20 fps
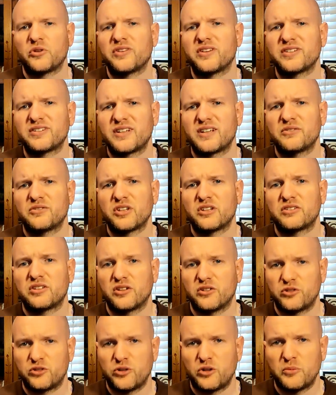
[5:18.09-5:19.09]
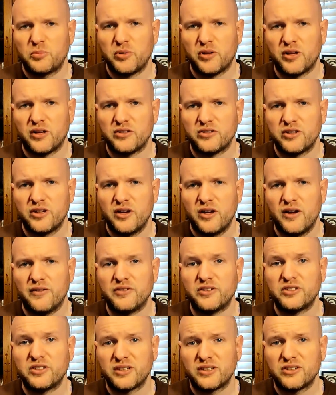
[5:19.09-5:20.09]
So this gives us a surplus
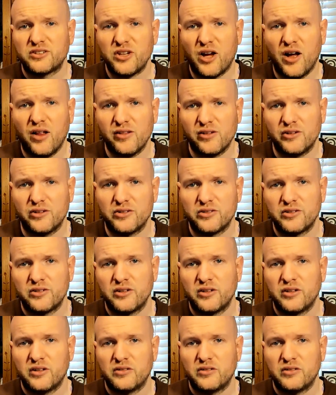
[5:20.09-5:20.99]
of $6